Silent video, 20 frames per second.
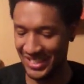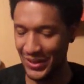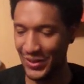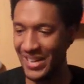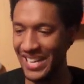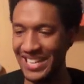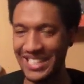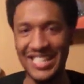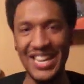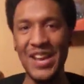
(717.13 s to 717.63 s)

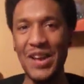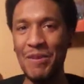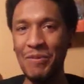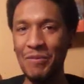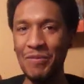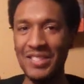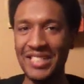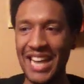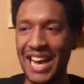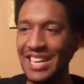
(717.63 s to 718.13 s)
Shorty
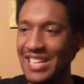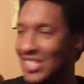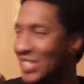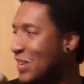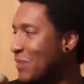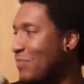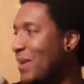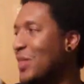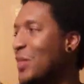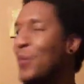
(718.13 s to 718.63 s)
Tim, shot his
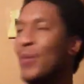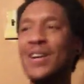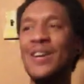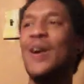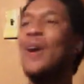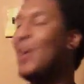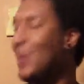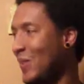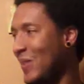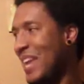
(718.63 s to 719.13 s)
little brother.
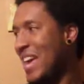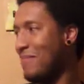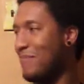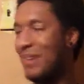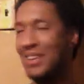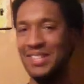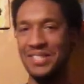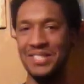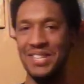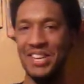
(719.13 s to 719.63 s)
We all on
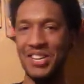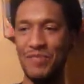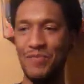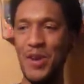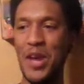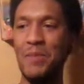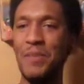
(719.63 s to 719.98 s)
that motherfucker,